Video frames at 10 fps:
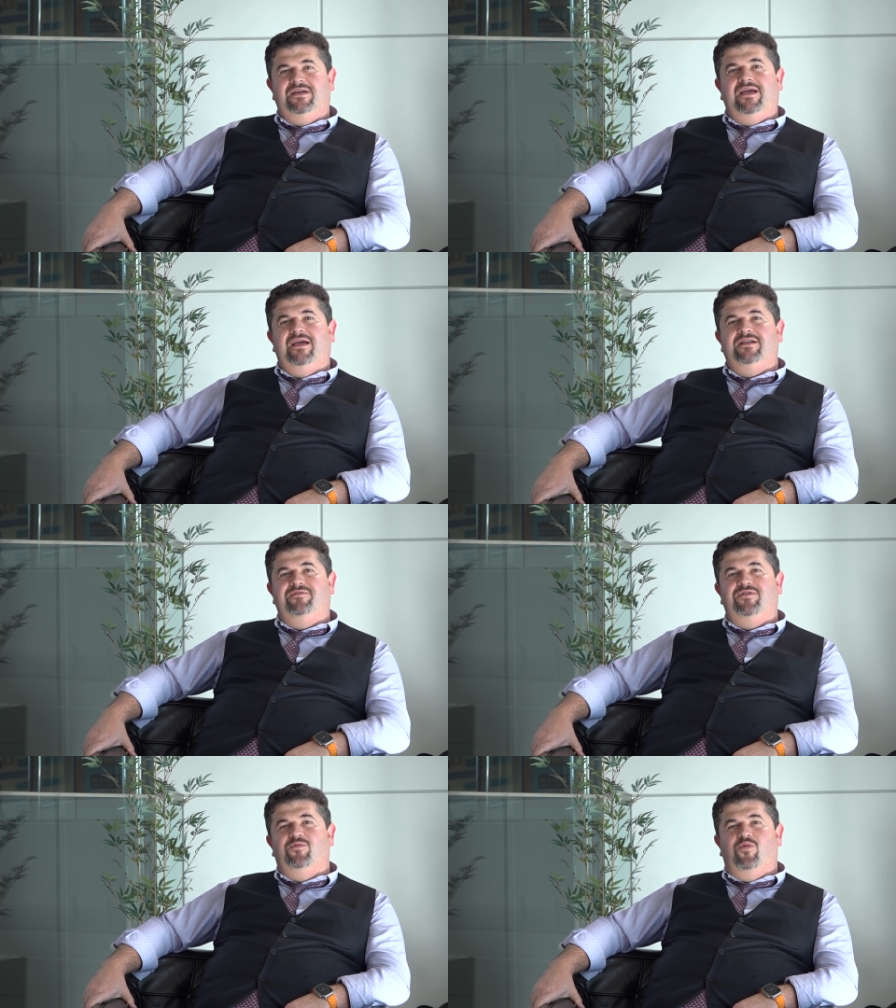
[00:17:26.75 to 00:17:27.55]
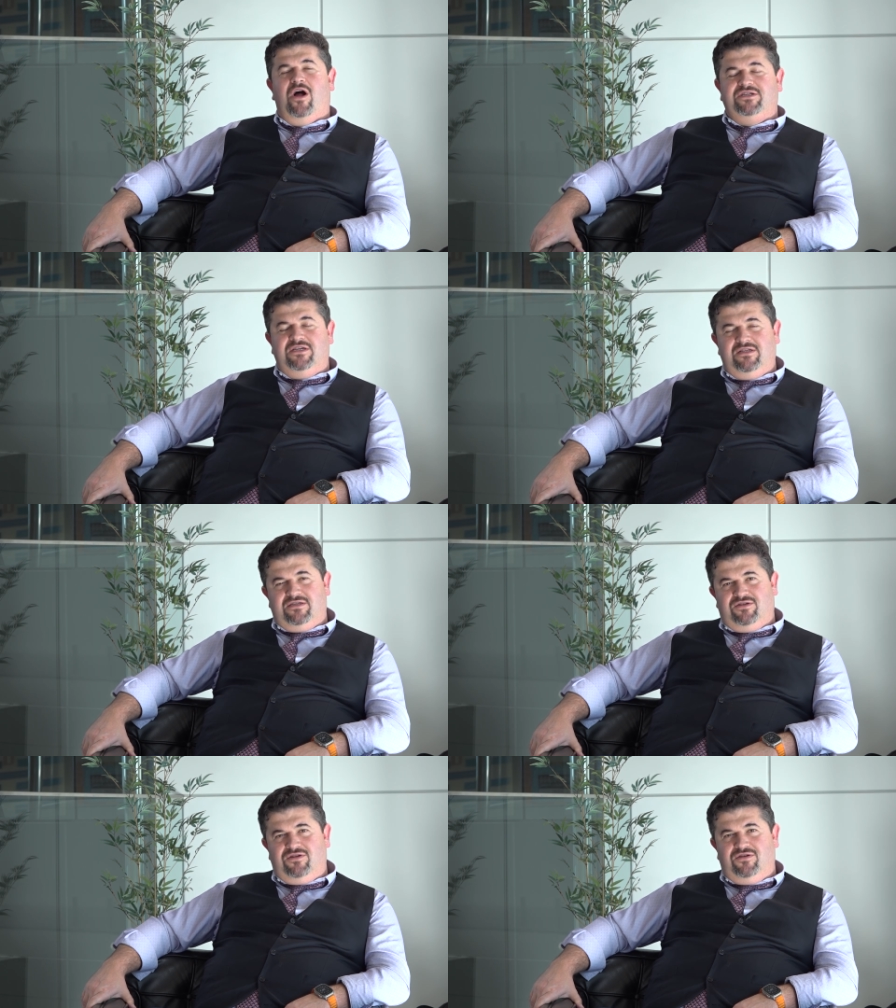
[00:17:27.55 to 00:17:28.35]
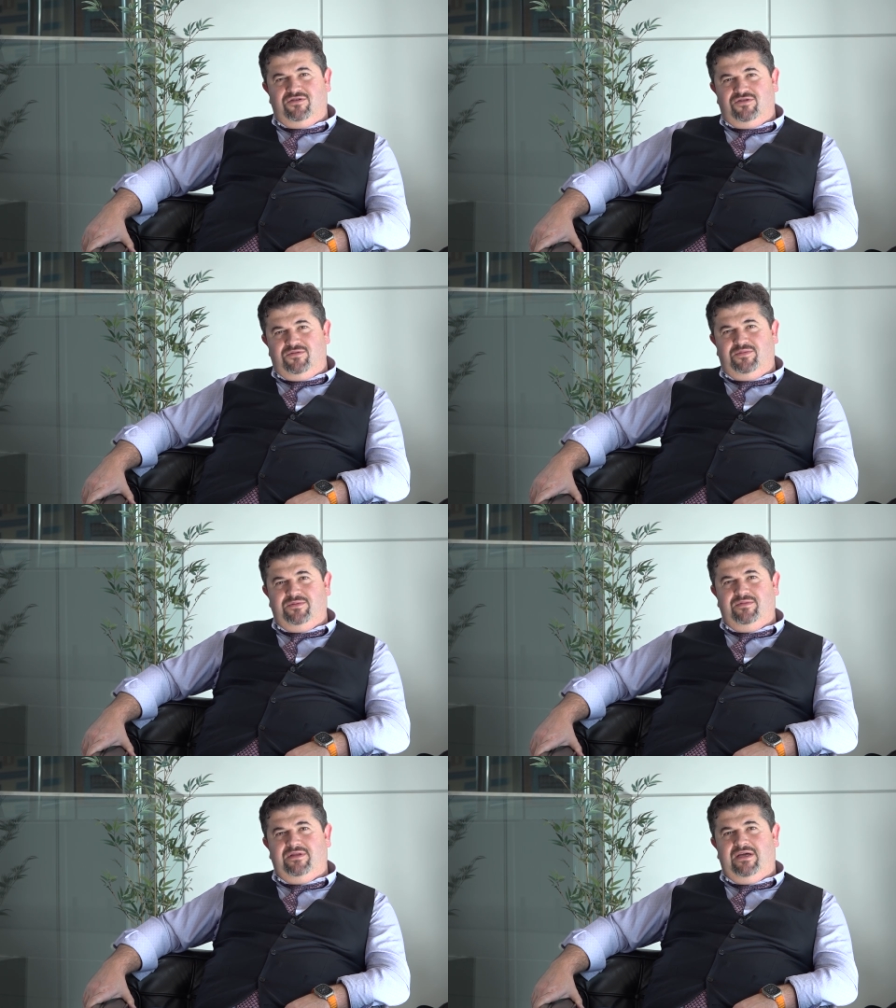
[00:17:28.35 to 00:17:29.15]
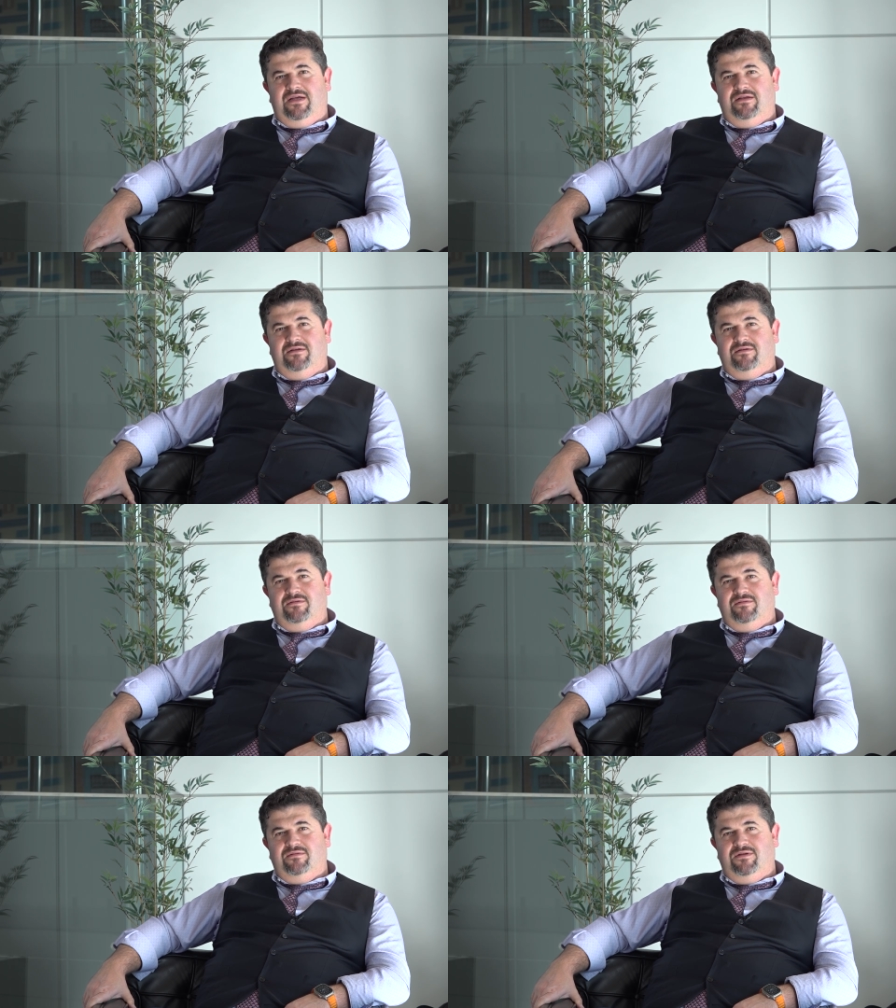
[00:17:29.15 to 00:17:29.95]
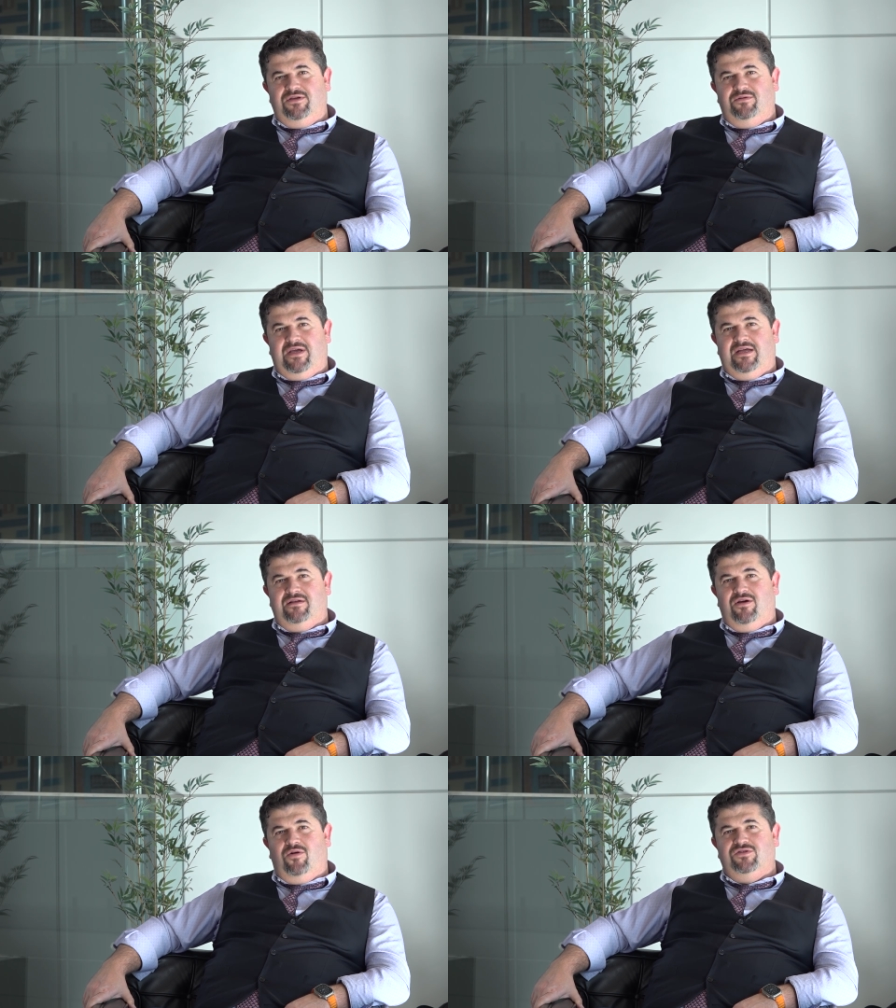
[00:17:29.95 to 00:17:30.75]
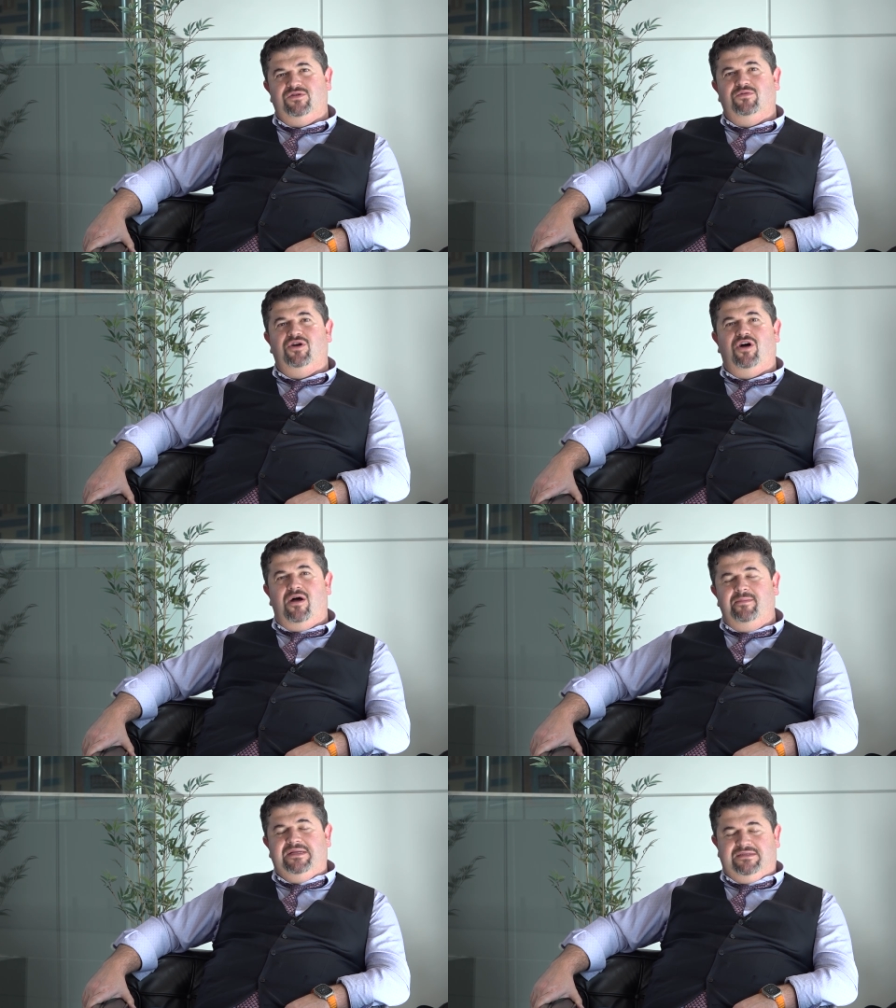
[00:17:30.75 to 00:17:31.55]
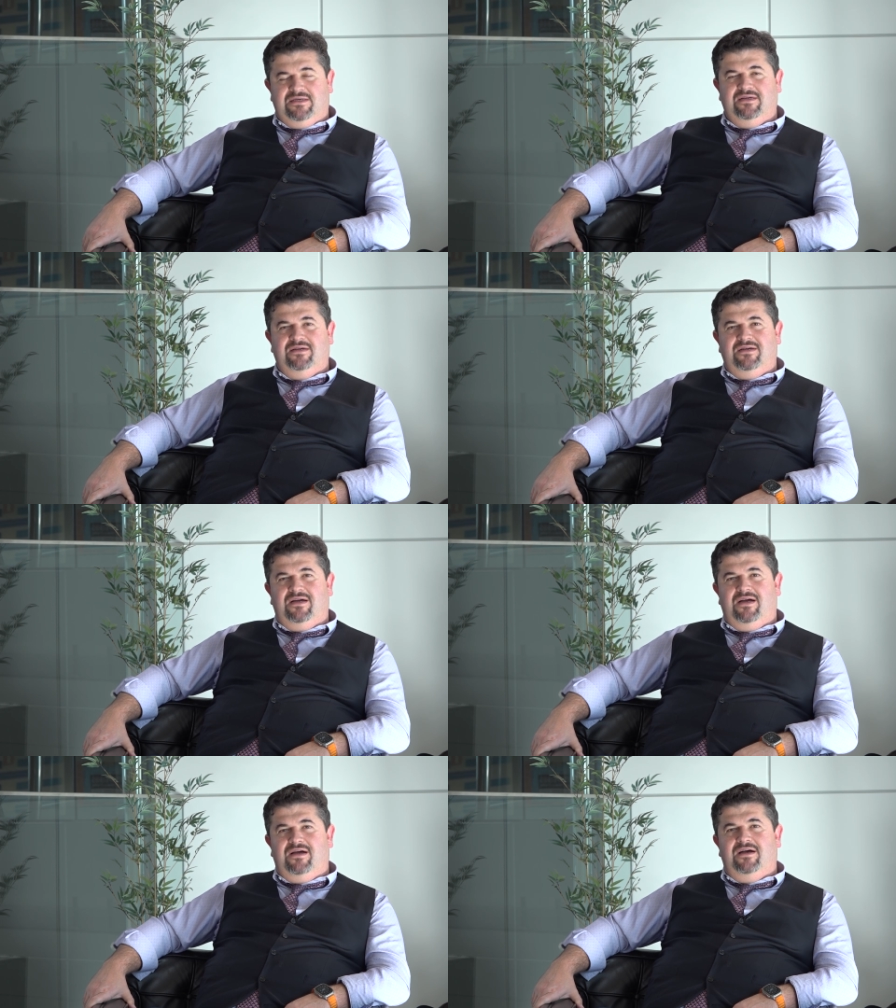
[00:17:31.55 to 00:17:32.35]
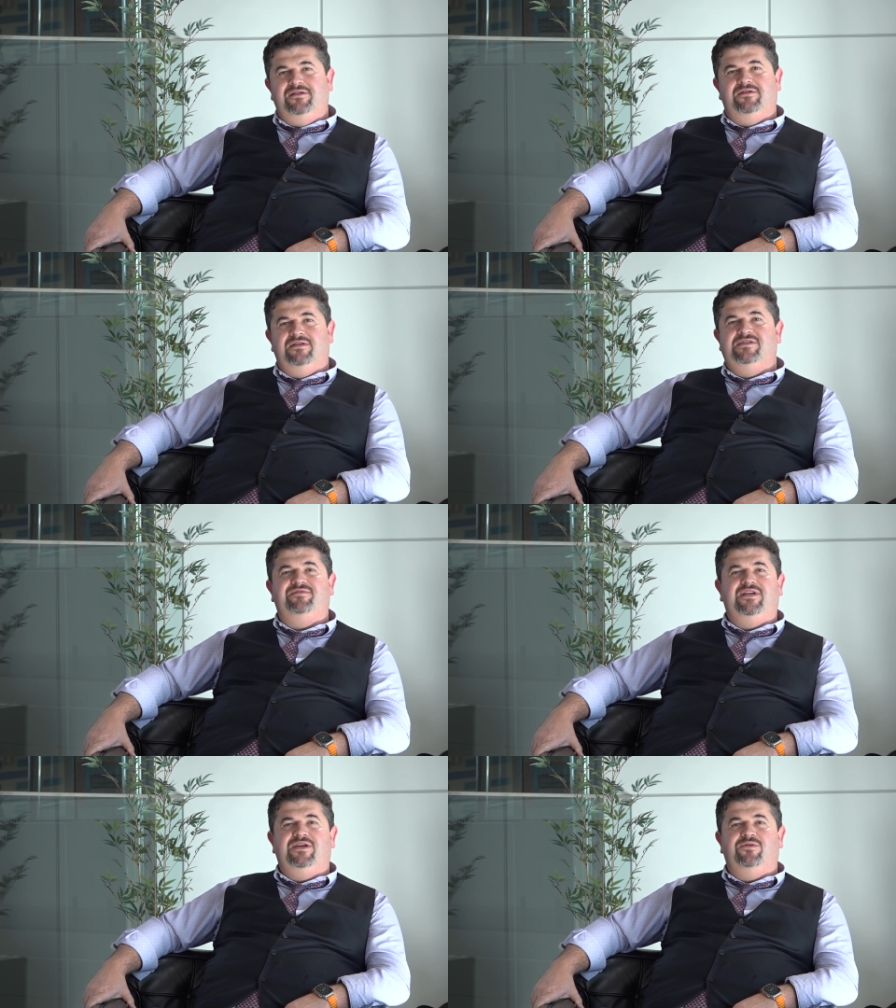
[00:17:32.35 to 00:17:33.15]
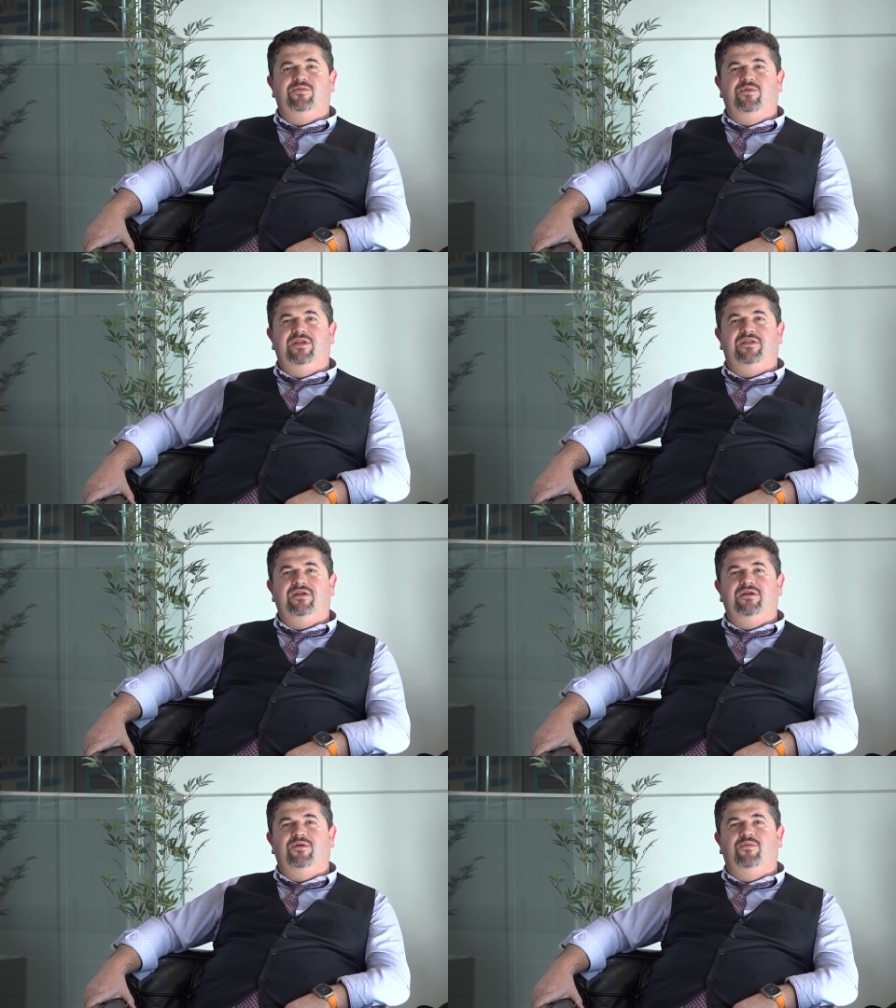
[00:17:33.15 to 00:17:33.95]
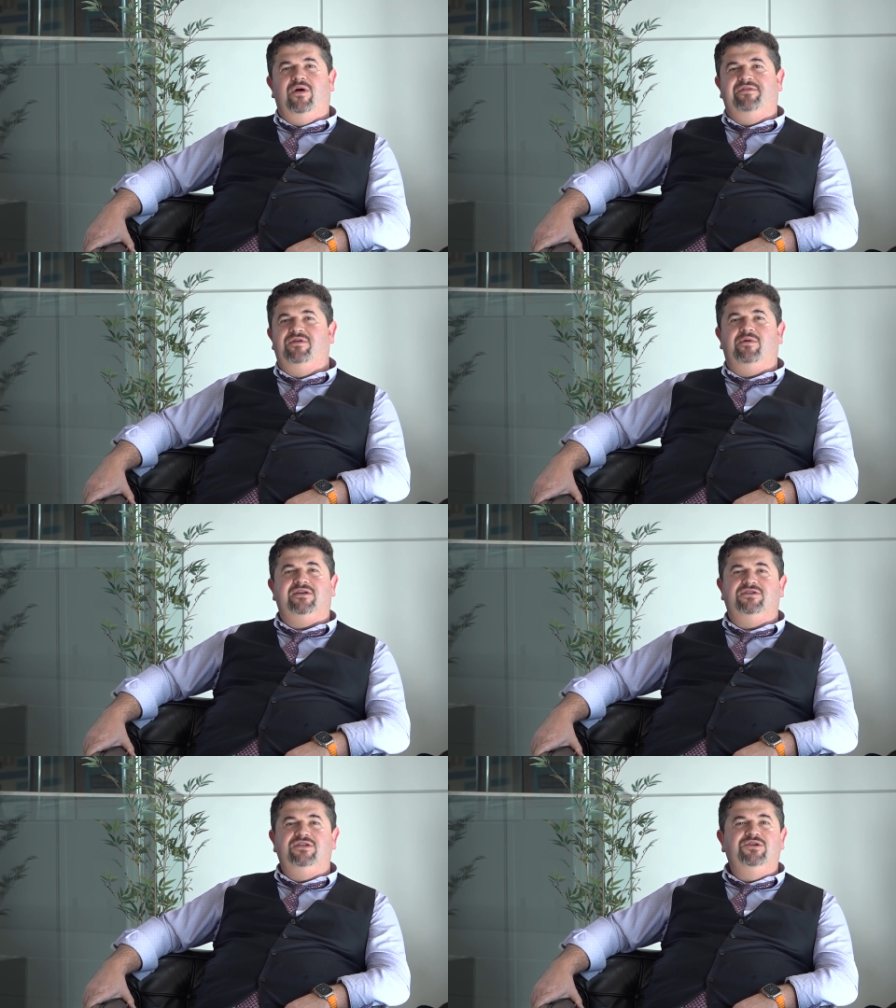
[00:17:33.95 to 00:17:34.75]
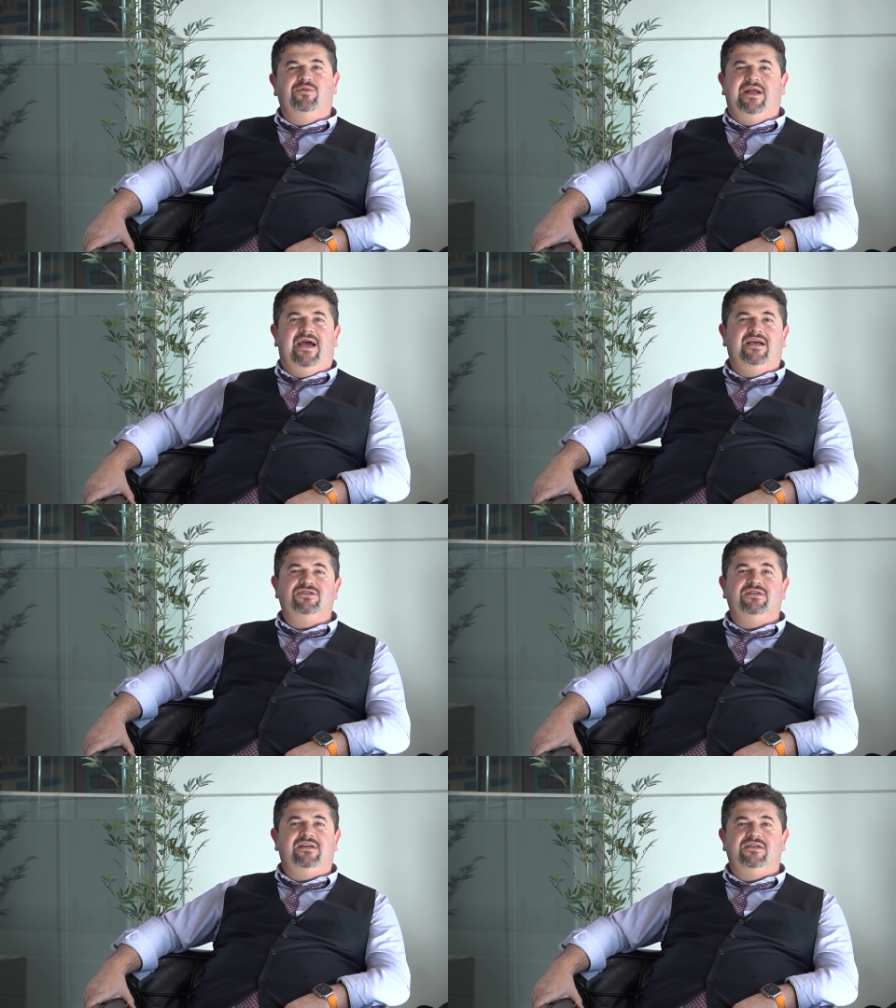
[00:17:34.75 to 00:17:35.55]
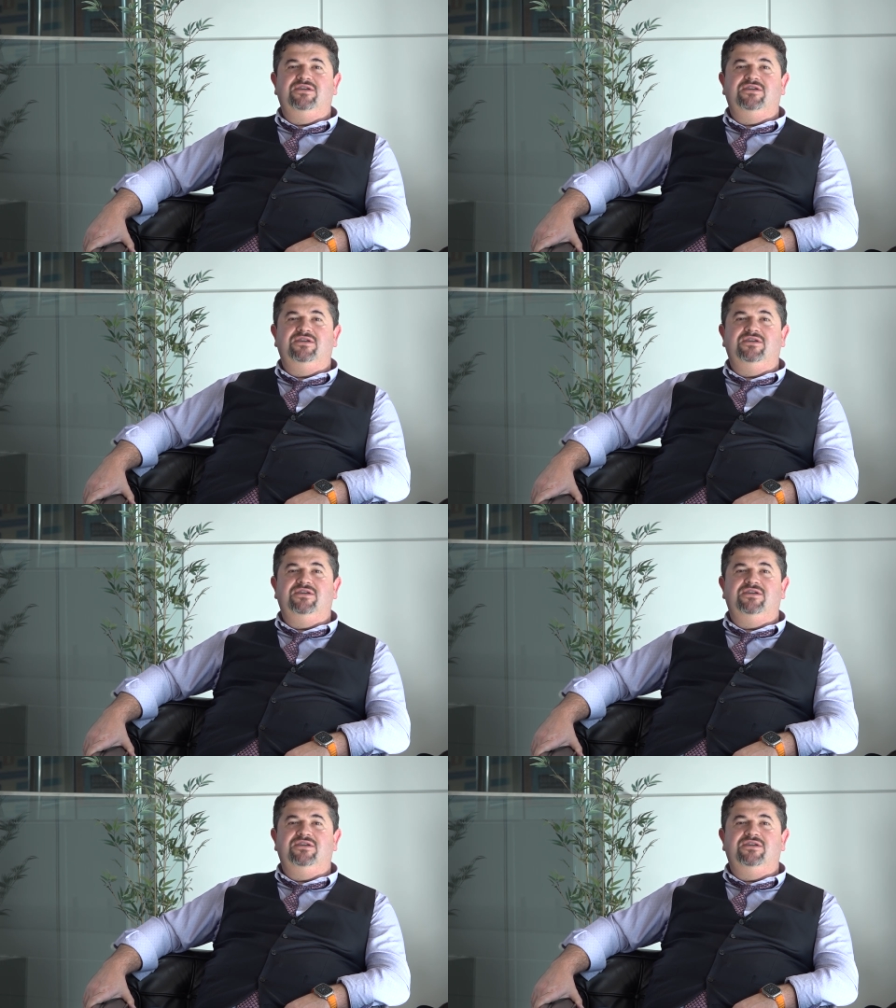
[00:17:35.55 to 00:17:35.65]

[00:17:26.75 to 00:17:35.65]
And if you're watching this on YouTube, then you can also comment uh, under this video with whatever question you want to ask Jitesh.